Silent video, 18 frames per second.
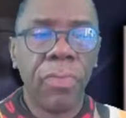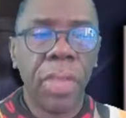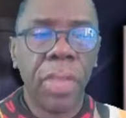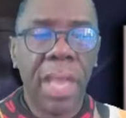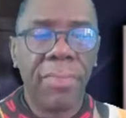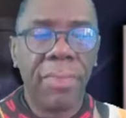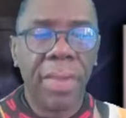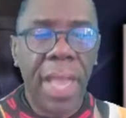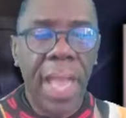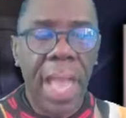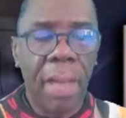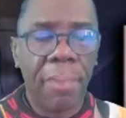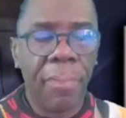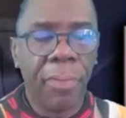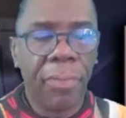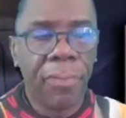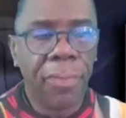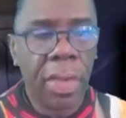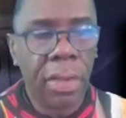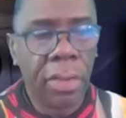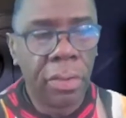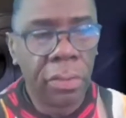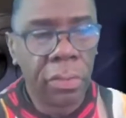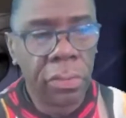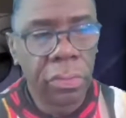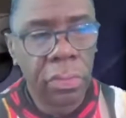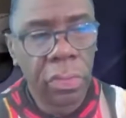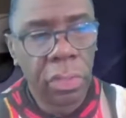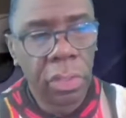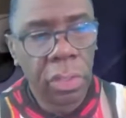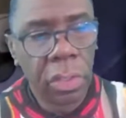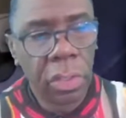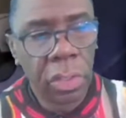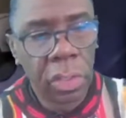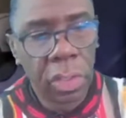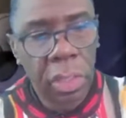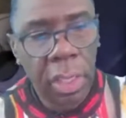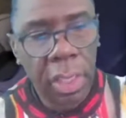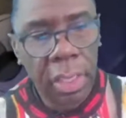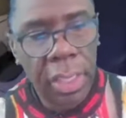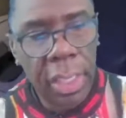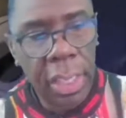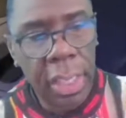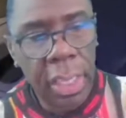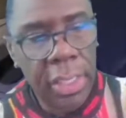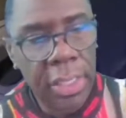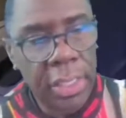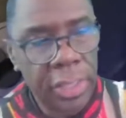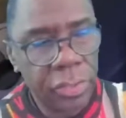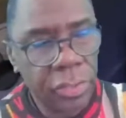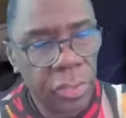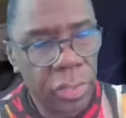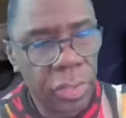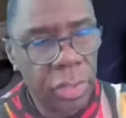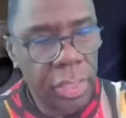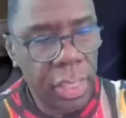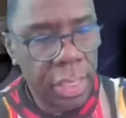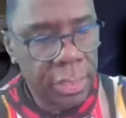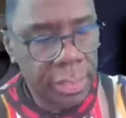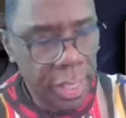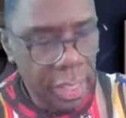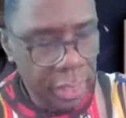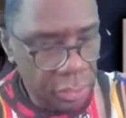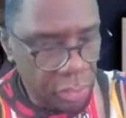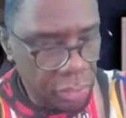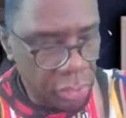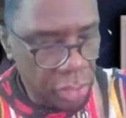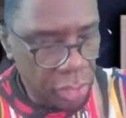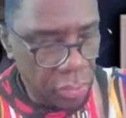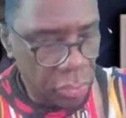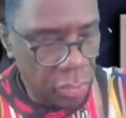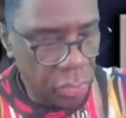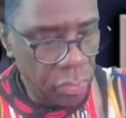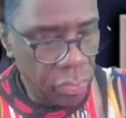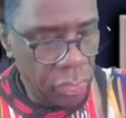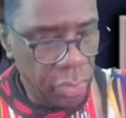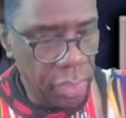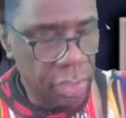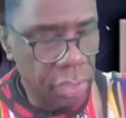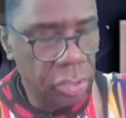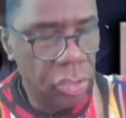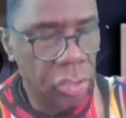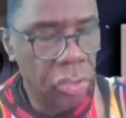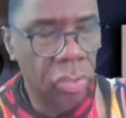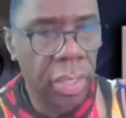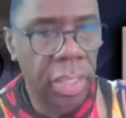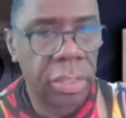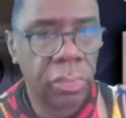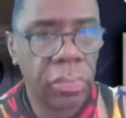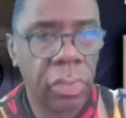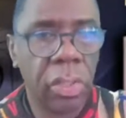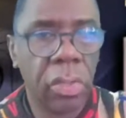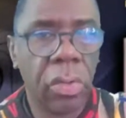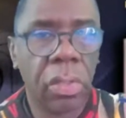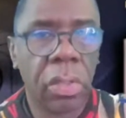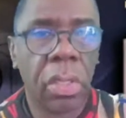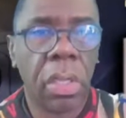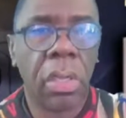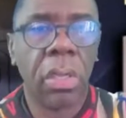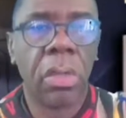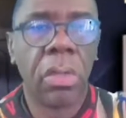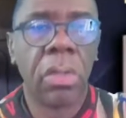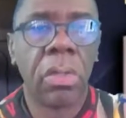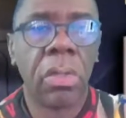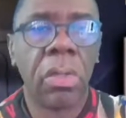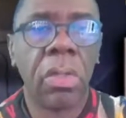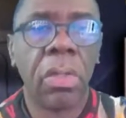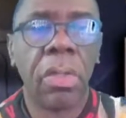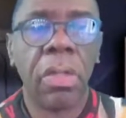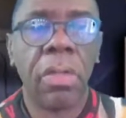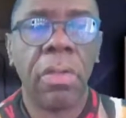If you have an Apple phone, again, there's certain things I can show you and teach you as we go along